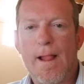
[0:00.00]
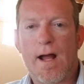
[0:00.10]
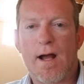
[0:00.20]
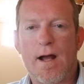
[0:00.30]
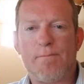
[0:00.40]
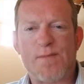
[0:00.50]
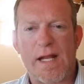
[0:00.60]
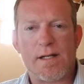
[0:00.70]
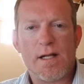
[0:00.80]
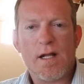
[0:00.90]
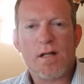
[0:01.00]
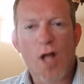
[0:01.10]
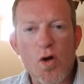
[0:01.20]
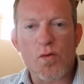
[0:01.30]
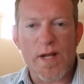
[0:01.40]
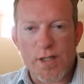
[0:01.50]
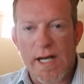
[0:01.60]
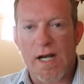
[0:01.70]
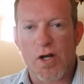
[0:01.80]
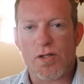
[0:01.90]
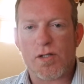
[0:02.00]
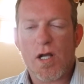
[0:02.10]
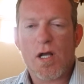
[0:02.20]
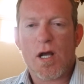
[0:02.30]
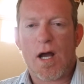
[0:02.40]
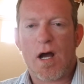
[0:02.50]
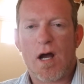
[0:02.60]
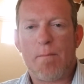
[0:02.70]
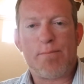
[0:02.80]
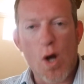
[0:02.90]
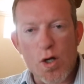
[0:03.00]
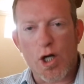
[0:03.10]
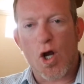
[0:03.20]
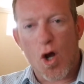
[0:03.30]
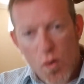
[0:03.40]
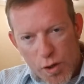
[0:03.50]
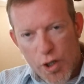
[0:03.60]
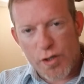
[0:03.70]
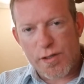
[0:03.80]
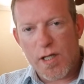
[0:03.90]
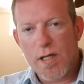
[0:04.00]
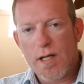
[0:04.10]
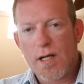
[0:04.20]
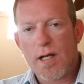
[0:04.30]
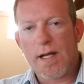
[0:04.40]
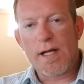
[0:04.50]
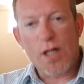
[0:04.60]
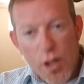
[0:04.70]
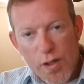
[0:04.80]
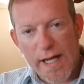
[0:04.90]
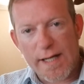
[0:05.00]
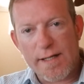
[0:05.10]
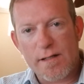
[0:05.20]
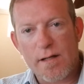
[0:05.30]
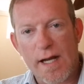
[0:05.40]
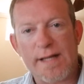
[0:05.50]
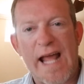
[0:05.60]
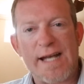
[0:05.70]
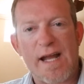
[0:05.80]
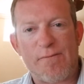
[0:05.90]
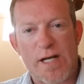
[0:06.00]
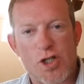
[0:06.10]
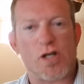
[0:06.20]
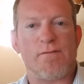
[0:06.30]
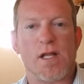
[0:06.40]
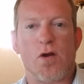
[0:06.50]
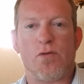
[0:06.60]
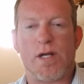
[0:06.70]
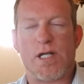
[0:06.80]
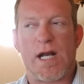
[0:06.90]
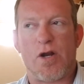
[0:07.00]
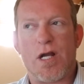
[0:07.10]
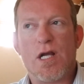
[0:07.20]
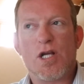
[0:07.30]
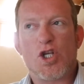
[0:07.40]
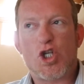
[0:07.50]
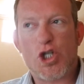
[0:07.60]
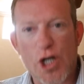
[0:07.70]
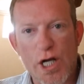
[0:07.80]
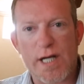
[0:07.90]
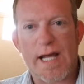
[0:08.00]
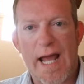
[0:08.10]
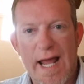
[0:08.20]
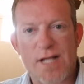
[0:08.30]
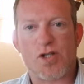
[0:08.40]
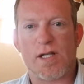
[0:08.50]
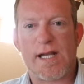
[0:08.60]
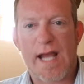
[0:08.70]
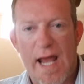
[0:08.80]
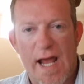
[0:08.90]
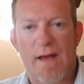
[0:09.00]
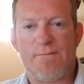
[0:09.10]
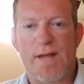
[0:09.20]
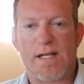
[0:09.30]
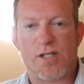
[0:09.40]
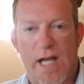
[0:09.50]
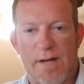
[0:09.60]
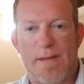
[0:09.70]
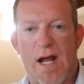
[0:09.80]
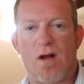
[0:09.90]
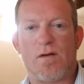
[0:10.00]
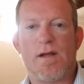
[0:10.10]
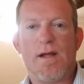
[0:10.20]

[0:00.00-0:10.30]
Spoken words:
that loan originators, broker owners included in that definition of a loan originator should actually have a set amount